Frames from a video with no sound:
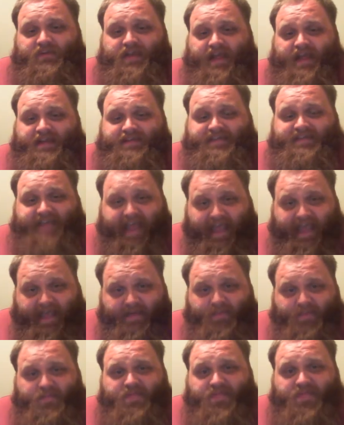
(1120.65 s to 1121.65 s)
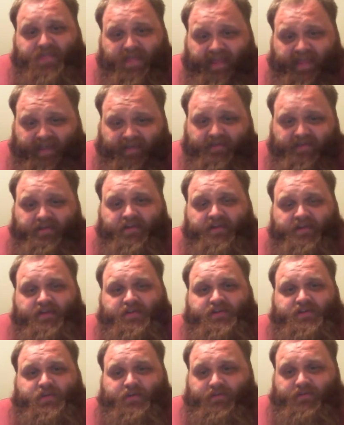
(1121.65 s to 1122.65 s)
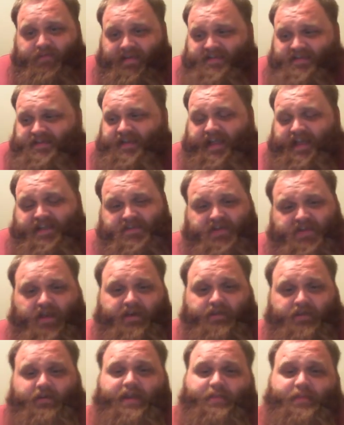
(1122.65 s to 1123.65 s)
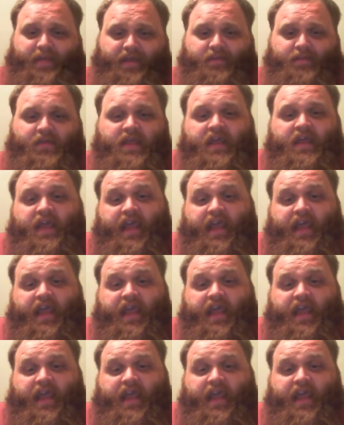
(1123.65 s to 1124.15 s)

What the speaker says: a damn thing to investigate Saudi Arabia.